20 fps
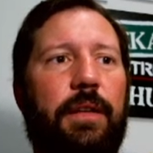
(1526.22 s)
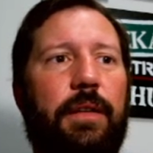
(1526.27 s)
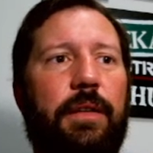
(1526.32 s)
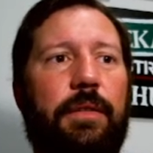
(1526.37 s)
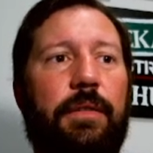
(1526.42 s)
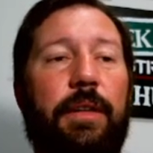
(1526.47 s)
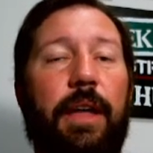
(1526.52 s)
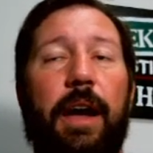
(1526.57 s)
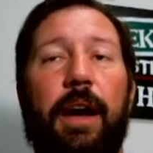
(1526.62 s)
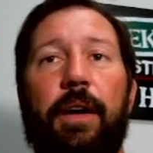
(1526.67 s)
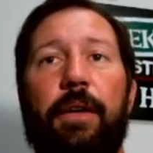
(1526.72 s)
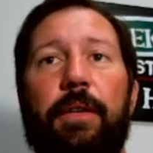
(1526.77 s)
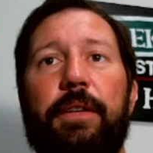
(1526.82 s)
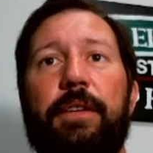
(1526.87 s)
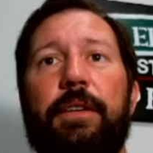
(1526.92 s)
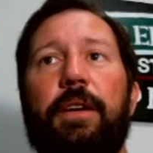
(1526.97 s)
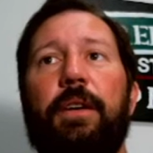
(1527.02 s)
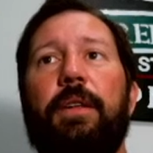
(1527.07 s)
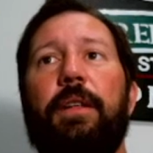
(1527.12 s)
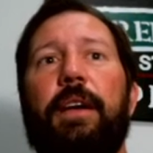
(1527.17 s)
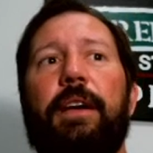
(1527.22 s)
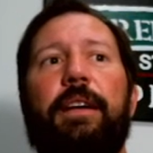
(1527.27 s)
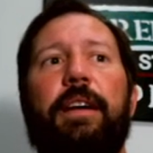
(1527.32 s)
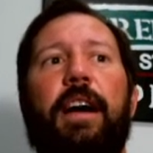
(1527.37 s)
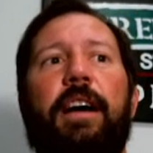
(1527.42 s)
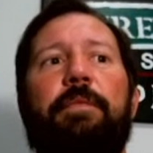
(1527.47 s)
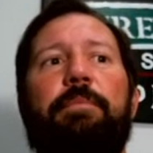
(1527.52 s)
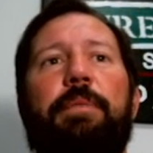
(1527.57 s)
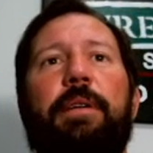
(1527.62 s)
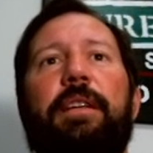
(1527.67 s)
now. You know, like
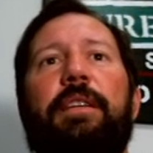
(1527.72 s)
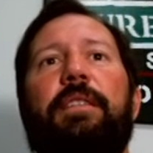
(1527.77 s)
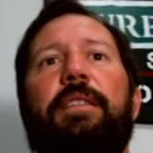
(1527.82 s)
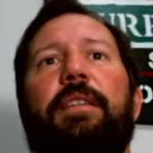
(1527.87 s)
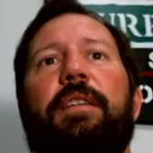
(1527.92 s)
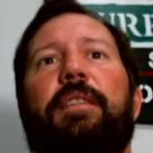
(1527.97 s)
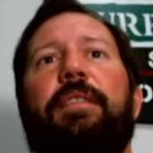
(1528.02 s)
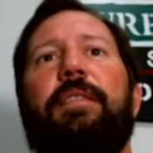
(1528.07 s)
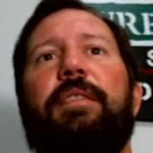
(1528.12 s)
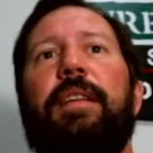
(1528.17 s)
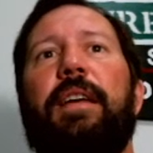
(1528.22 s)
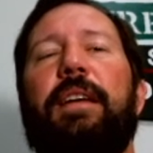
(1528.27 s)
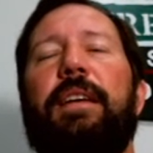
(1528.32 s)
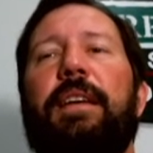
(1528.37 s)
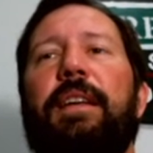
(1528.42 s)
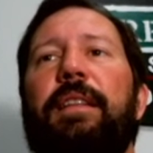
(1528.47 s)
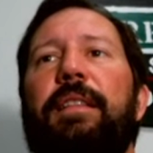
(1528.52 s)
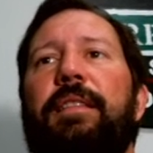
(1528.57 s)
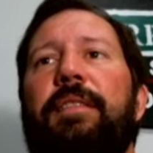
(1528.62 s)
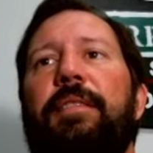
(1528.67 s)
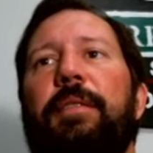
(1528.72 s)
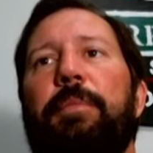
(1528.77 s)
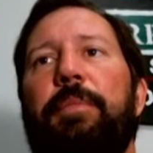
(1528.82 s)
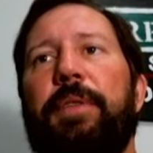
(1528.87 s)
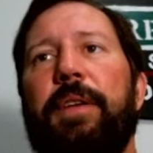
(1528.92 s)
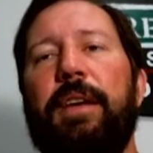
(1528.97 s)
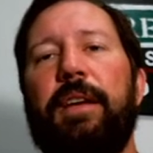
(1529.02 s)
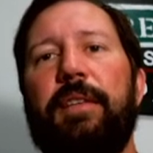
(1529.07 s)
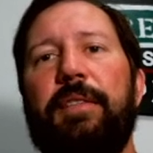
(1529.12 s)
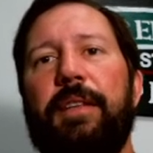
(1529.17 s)
I've been taking some
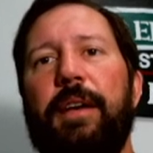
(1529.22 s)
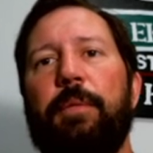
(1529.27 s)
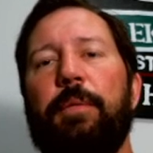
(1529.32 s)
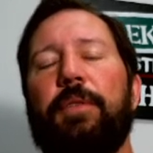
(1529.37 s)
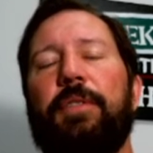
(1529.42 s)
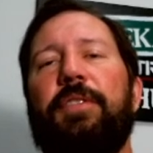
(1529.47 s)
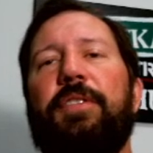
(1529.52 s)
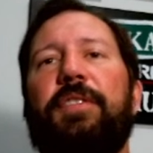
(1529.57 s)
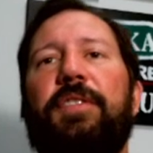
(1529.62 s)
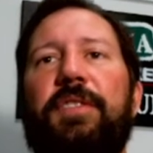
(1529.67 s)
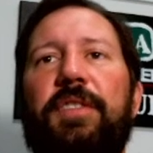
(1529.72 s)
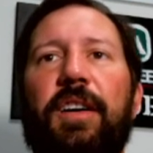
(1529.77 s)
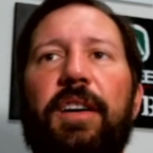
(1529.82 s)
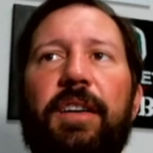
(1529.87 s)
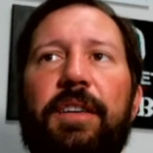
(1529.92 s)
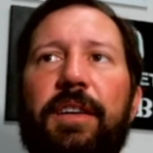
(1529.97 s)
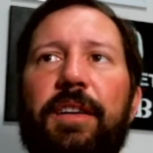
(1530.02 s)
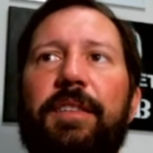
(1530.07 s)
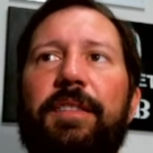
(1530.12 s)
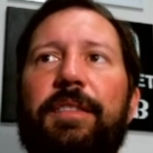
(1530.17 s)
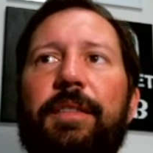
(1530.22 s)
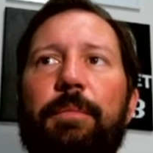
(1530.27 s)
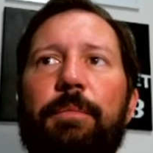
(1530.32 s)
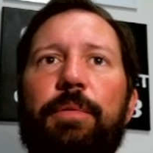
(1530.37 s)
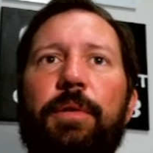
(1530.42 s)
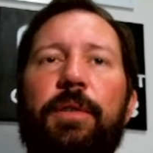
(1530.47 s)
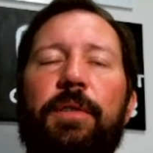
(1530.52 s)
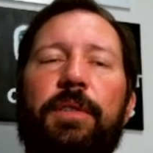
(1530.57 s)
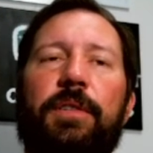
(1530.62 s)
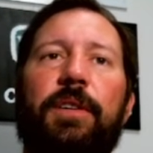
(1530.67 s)
things that were stuck in some
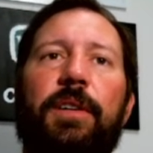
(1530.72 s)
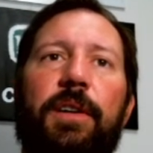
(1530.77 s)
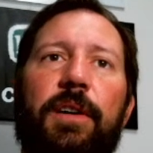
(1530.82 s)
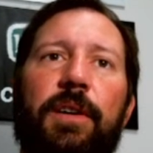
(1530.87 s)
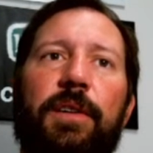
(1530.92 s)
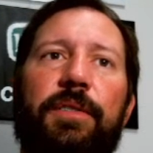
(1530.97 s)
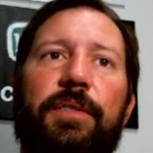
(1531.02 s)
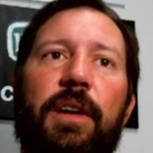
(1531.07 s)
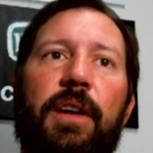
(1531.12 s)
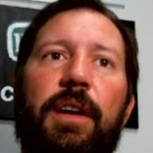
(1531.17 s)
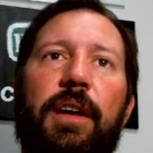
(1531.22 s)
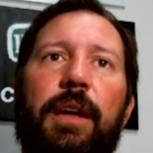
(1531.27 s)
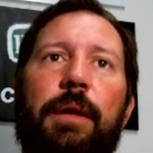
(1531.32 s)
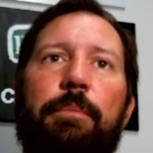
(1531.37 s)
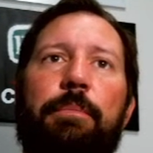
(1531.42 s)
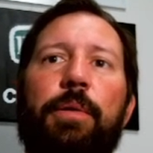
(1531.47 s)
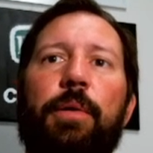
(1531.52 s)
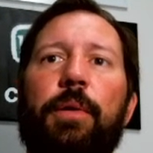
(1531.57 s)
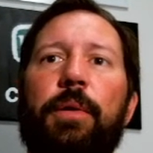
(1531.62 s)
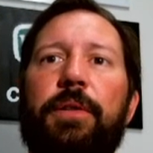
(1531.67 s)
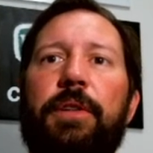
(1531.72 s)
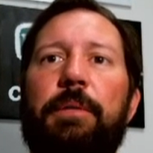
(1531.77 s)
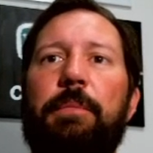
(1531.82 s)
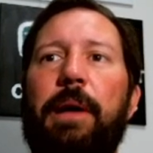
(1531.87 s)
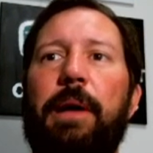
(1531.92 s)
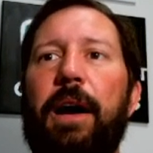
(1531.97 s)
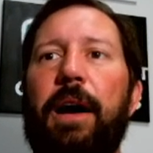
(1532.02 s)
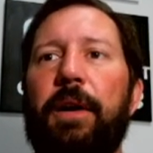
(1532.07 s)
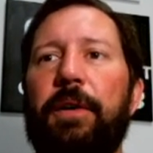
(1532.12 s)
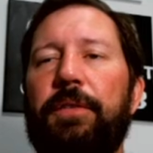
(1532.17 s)
protocols and pulled them
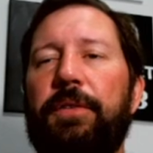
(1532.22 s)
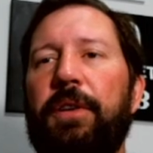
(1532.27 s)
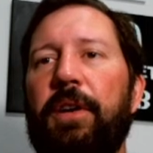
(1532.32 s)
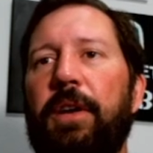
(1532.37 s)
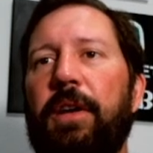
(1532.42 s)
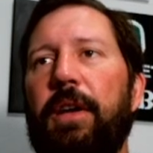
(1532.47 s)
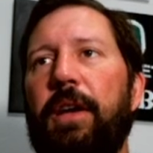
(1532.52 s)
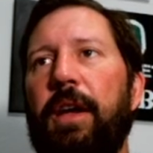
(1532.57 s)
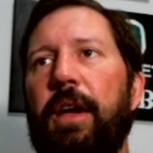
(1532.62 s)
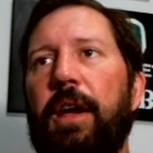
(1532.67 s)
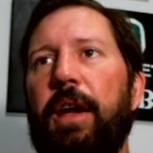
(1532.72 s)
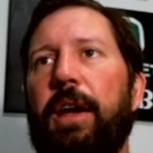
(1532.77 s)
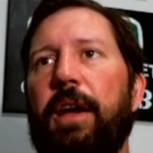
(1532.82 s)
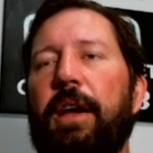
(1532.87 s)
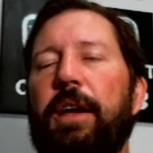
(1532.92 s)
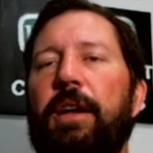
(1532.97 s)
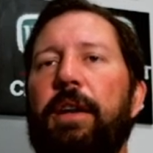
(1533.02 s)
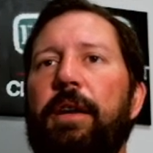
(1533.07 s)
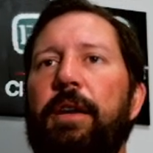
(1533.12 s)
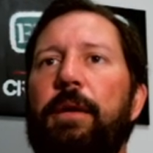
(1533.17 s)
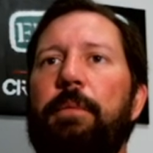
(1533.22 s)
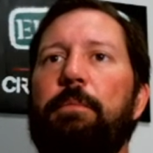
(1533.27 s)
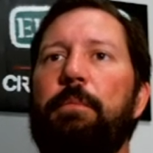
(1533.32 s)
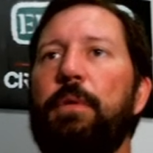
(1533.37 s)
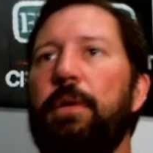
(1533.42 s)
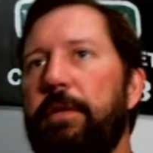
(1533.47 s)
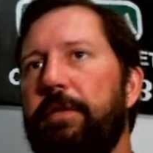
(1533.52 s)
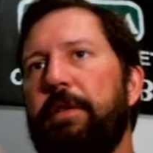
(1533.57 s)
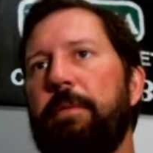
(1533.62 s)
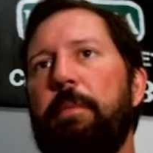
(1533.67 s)
out and
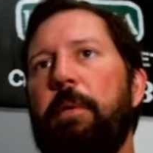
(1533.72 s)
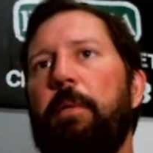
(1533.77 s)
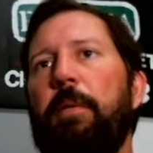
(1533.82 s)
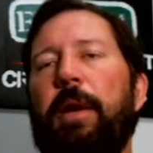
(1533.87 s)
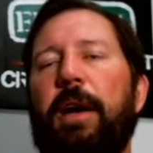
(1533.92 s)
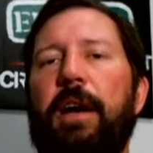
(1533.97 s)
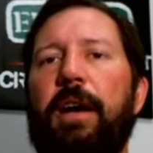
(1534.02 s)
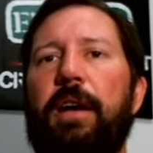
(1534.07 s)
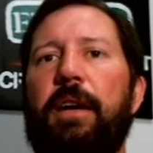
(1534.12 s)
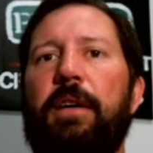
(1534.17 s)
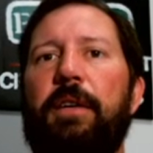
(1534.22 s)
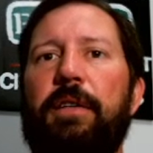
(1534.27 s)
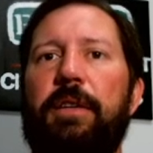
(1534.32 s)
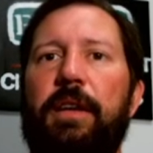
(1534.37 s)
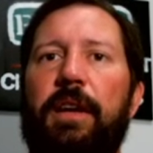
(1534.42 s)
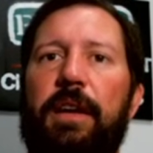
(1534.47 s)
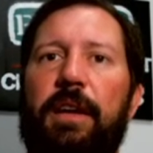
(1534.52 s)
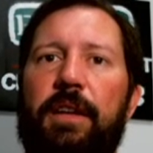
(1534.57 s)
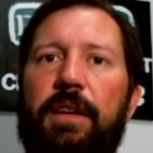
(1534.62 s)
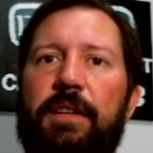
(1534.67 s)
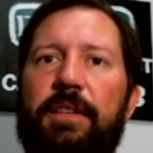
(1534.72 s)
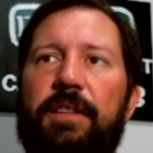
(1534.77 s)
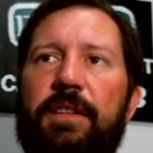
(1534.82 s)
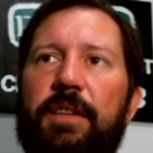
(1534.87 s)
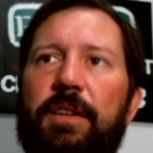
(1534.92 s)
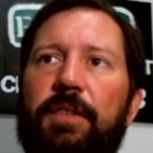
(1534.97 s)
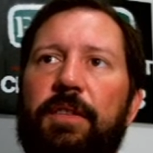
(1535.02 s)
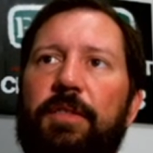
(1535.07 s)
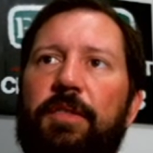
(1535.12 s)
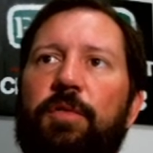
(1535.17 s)
moved them around and, you
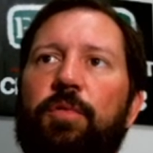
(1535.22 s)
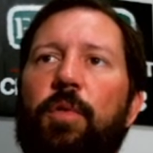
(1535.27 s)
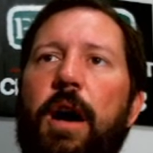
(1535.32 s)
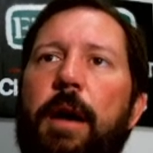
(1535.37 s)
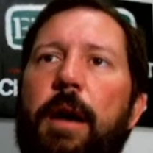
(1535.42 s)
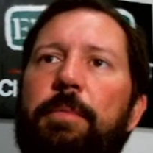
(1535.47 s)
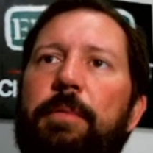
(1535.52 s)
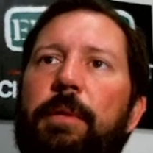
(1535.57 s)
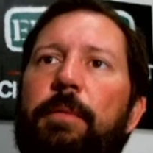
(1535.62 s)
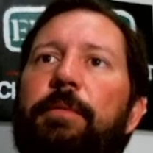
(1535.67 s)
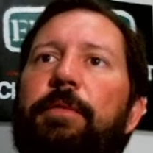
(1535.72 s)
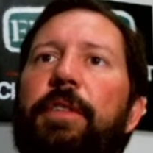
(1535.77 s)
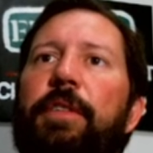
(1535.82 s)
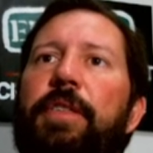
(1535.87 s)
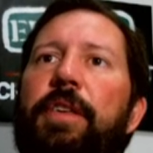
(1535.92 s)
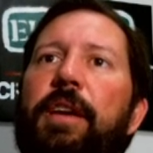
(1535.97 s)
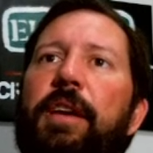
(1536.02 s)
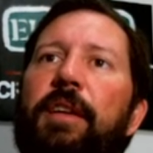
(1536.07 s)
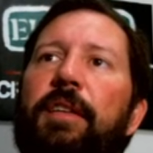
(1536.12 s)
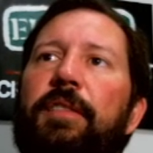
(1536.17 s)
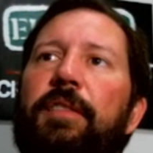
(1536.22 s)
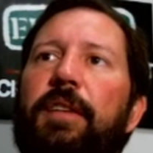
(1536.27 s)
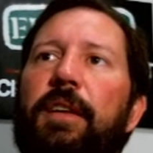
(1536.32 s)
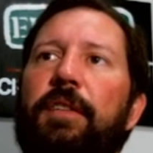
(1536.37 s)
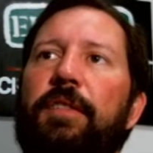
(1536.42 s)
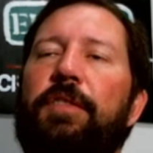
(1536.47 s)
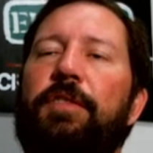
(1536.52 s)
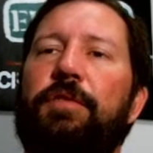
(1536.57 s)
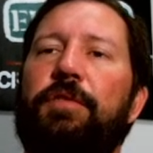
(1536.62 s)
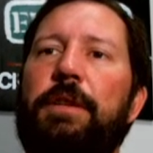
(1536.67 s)
know, swapped them for things
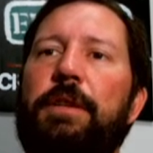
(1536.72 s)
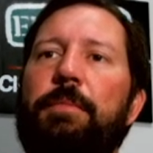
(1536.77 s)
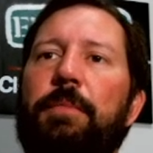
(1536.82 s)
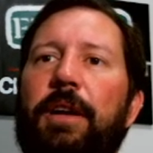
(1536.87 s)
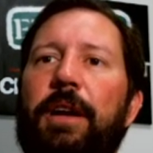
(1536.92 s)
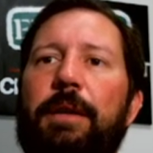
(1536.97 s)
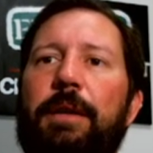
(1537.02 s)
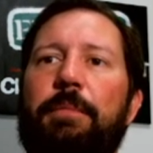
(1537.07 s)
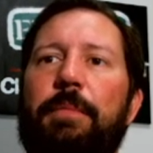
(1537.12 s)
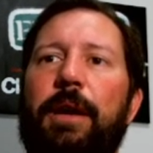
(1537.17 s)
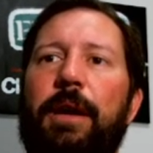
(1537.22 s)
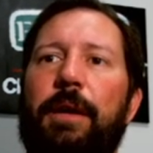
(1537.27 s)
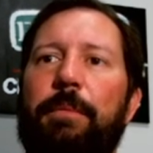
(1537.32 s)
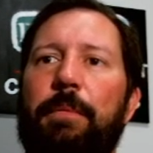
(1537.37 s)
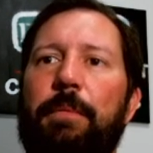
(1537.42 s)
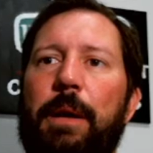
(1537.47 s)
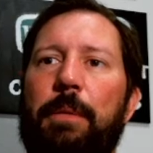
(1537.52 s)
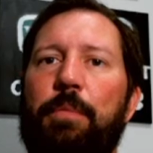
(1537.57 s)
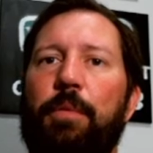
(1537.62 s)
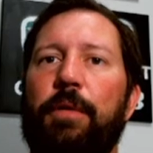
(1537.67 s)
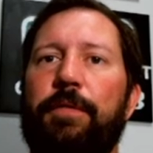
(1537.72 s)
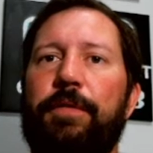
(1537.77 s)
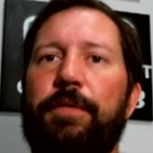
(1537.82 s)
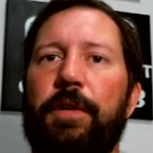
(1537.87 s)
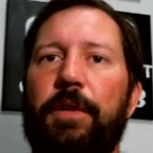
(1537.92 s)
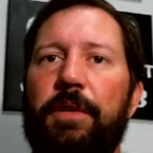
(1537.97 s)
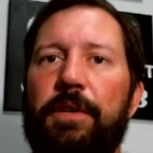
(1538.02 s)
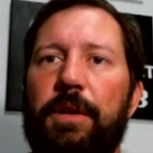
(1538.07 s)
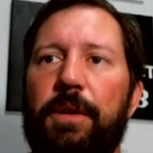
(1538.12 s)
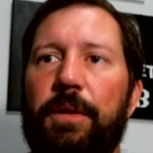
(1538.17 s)
and streamlined my
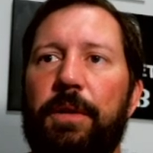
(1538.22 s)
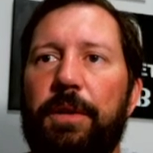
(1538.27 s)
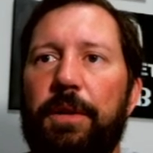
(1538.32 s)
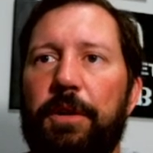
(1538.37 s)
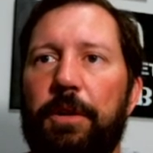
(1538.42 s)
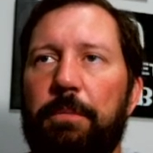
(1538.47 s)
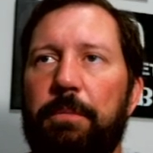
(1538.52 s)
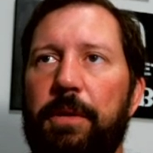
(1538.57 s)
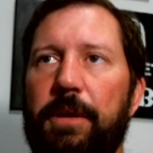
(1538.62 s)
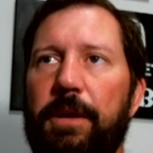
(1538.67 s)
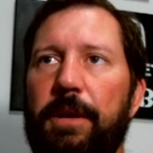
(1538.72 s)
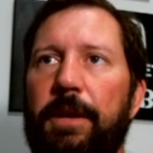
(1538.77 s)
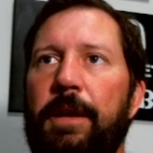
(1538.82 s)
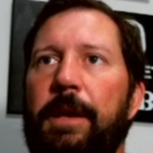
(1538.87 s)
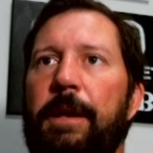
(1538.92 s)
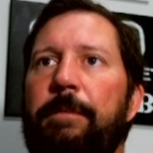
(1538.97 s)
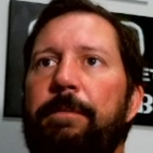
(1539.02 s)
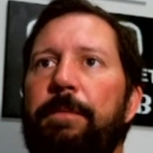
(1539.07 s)
portfolio a little bit